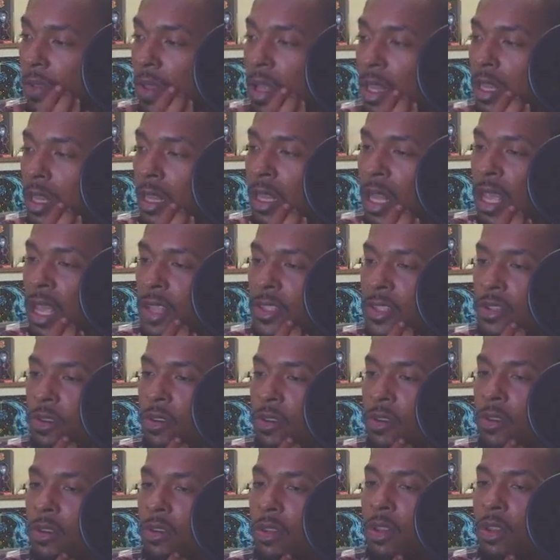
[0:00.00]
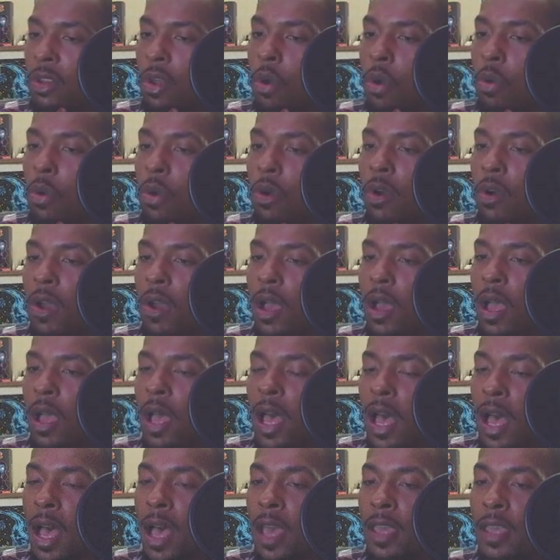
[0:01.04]
lesser, lower
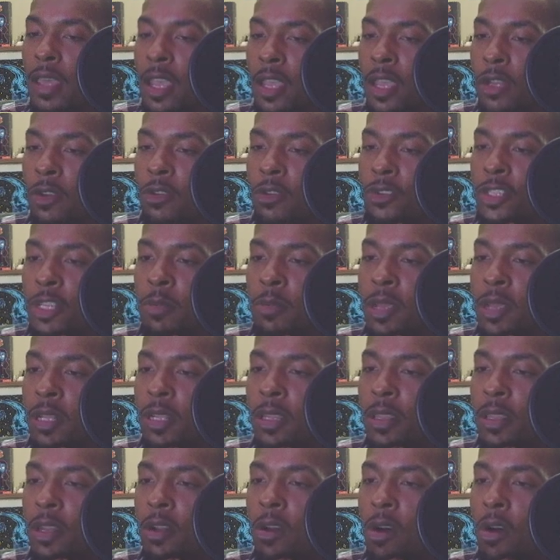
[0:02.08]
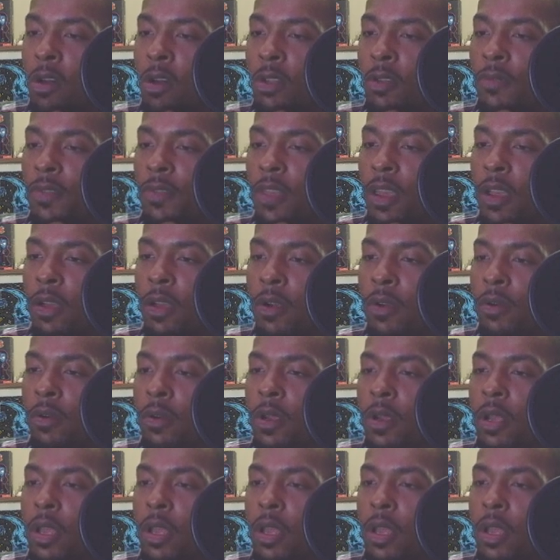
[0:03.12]
I energy, meaning that all of their